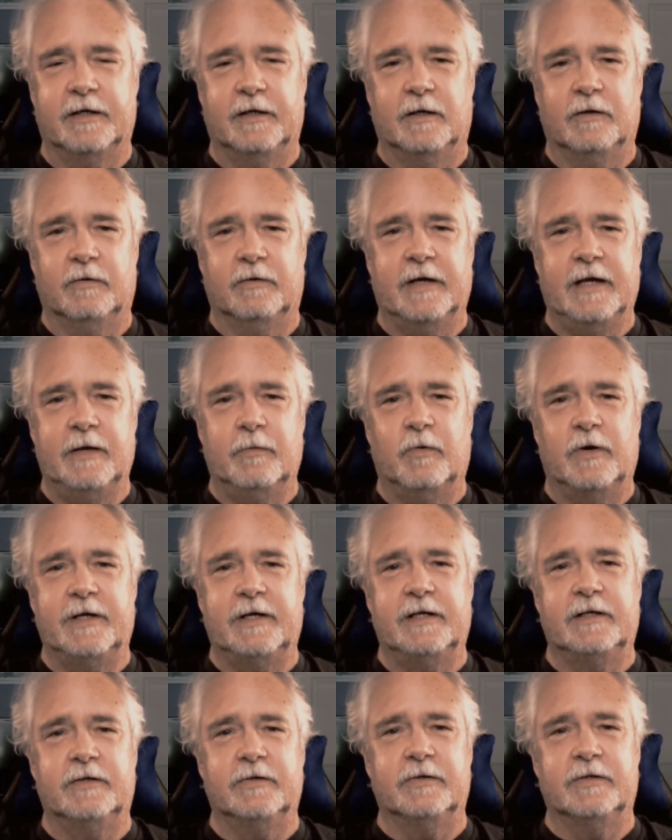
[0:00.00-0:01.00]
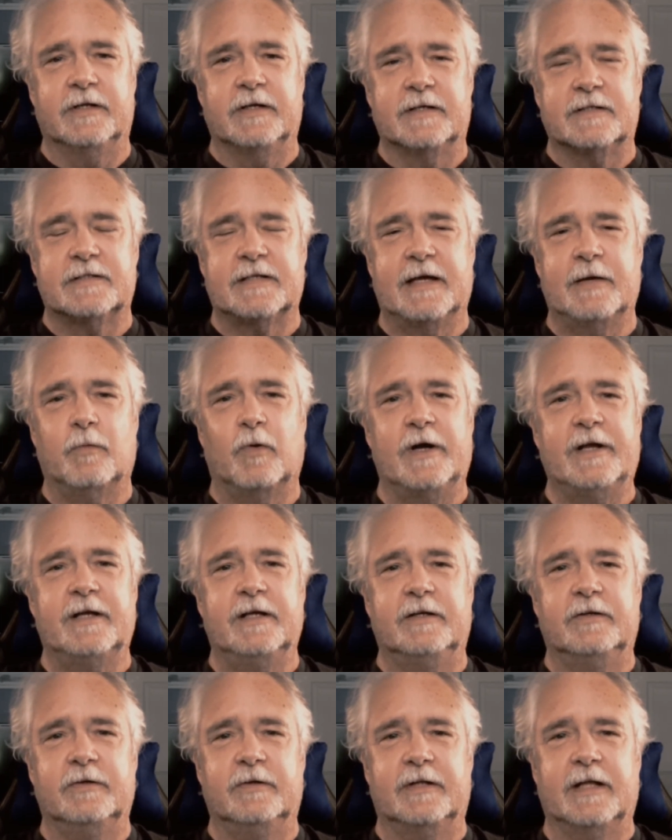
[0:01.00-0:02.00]
You know, hey, Whitey, do this. Hey,
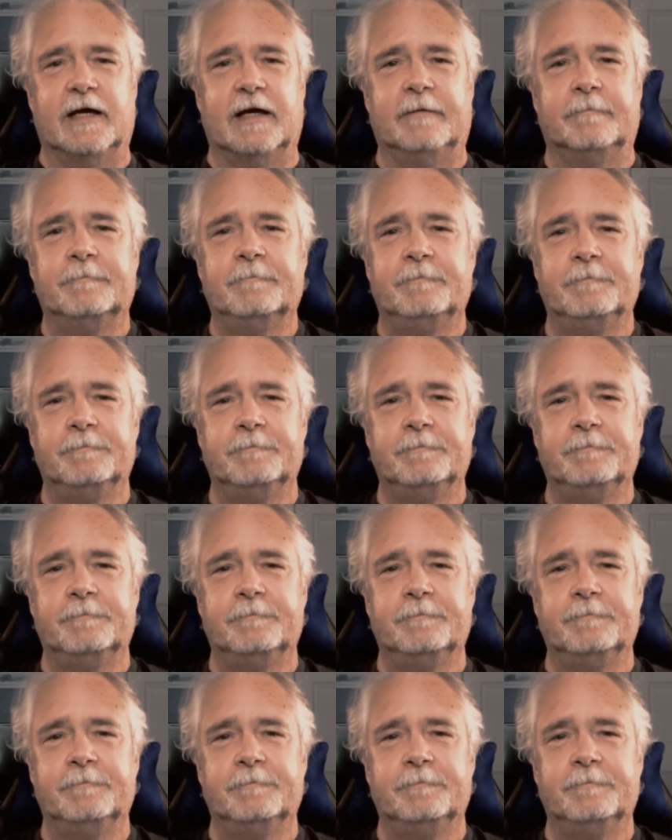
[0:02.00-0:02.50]
Whitey, do that.